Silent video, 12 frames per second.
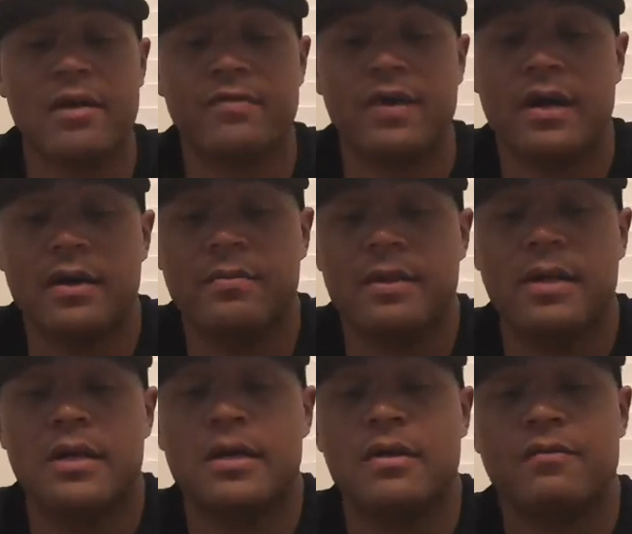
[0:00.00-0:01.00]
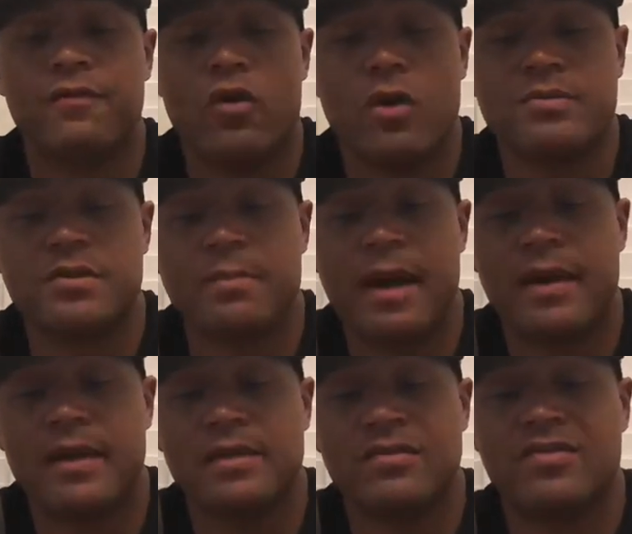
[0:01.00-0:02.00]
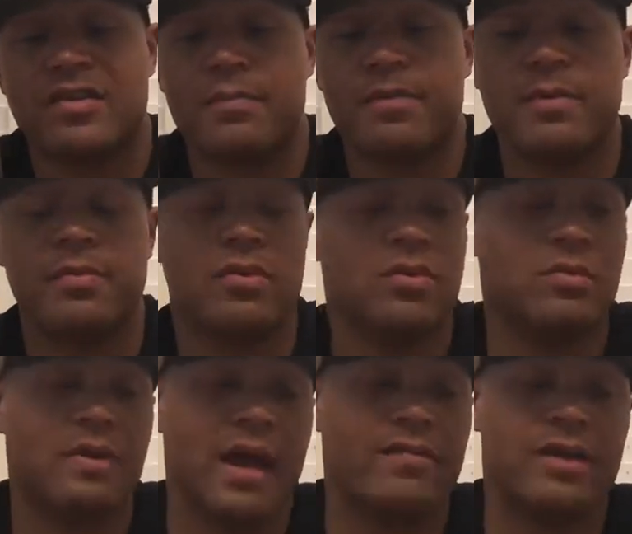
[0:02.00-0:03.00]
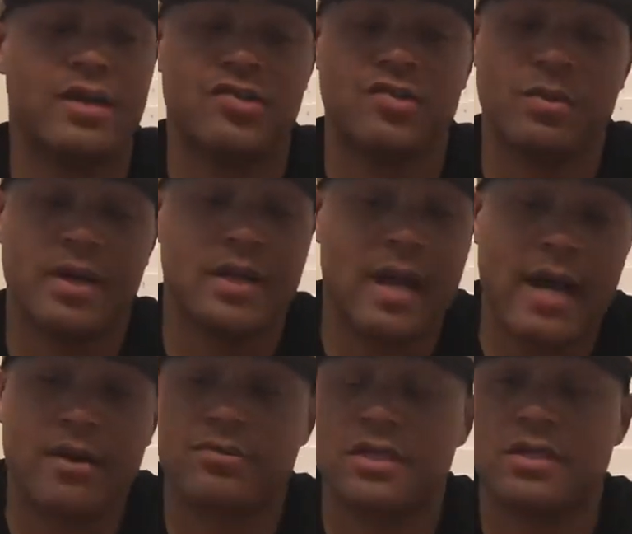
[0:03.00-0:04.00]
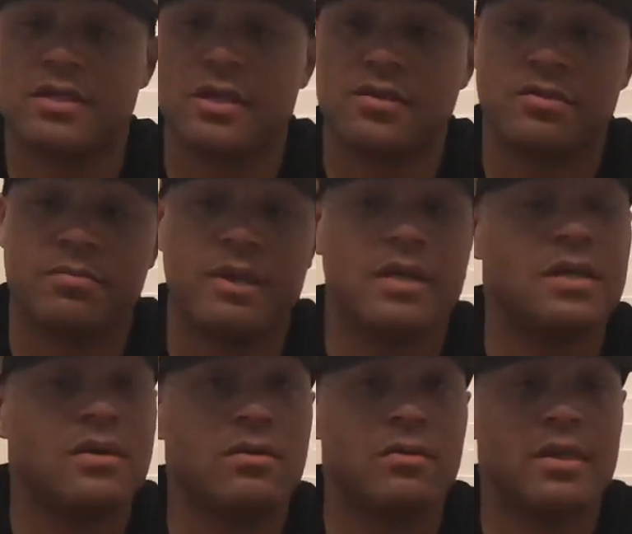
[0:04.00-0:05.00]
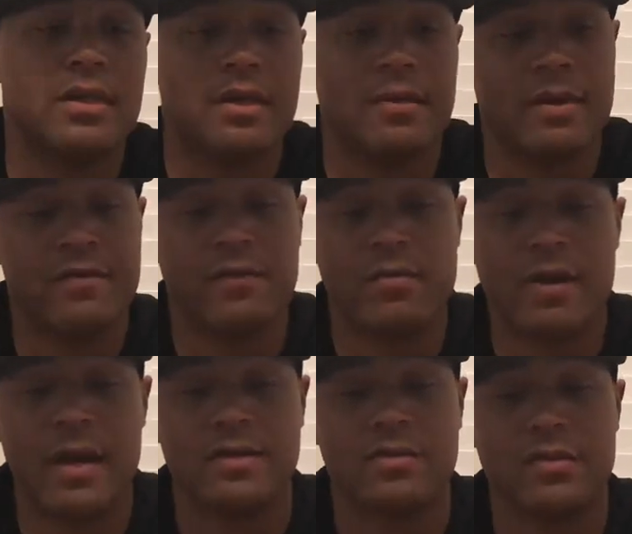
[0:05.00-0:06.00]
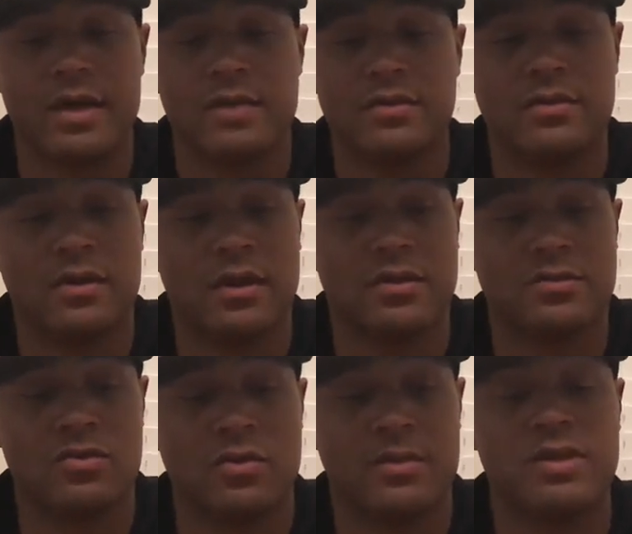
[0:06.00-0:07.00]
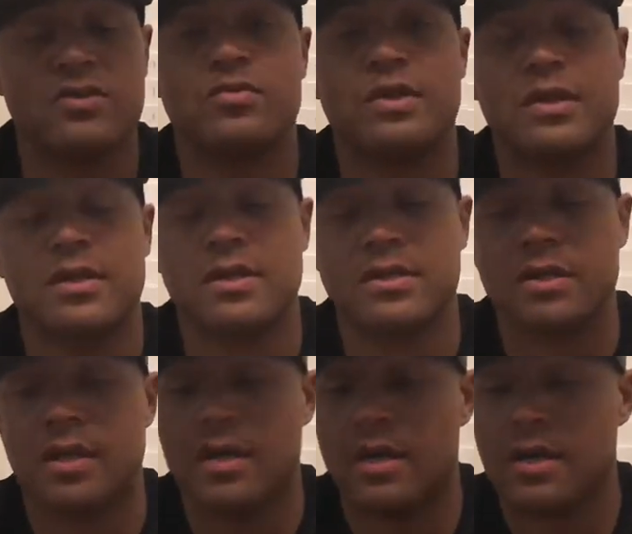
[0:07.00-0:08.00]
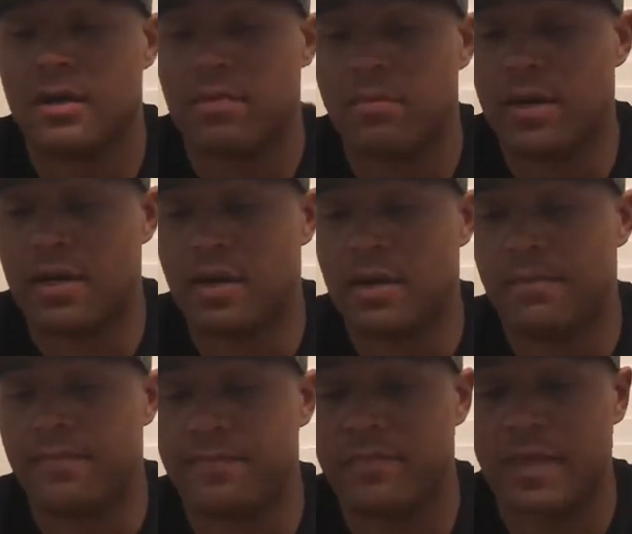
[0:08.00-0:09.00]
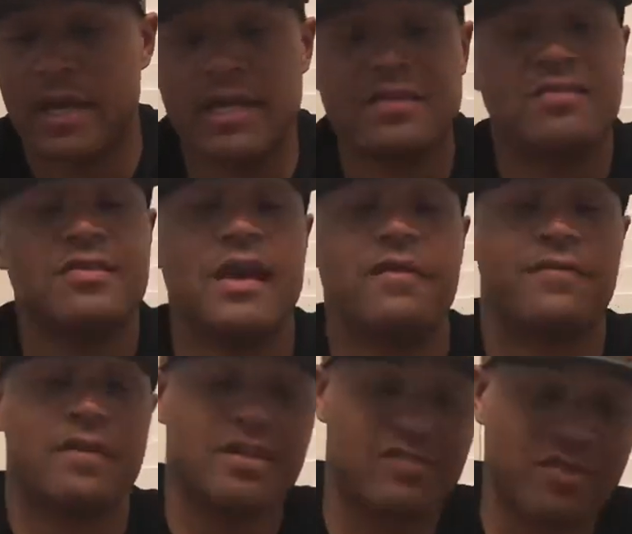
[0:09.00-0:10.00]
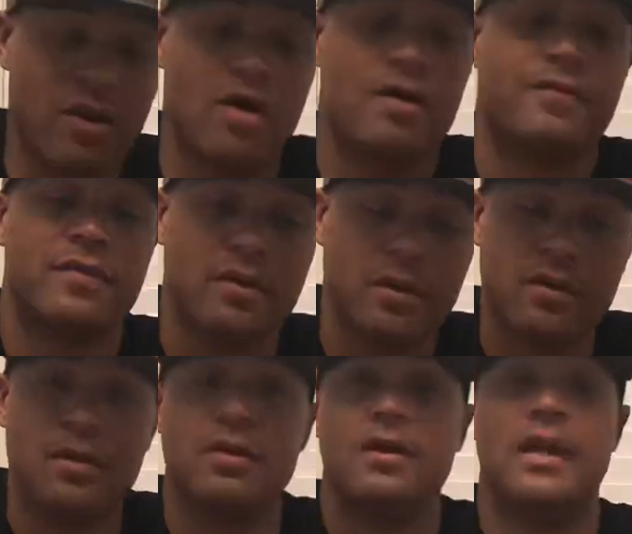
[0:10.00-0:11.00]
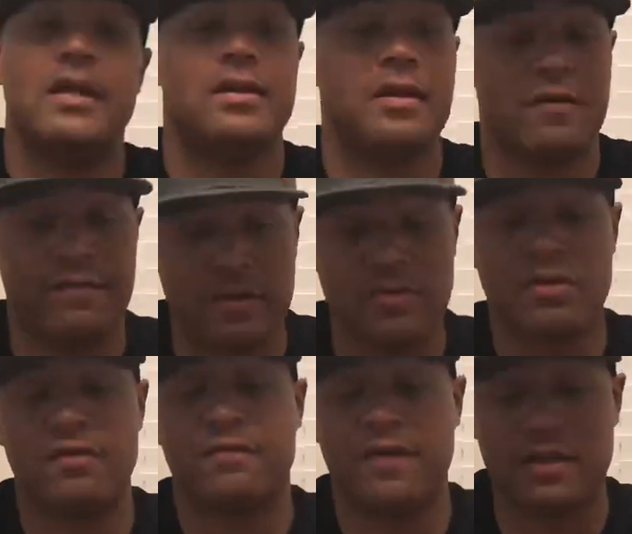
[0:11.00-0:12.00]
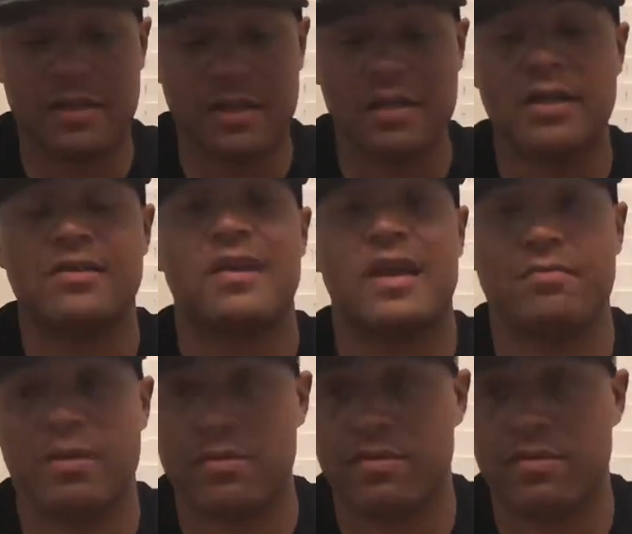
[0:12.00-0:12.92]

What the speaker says: of forums about it. Some people have an issue with it. I don't think that there's a big deal with it. I mean, if I'm riding a rainstorm, it is what it is. But it's definitely soft, and you can feel that it does have memory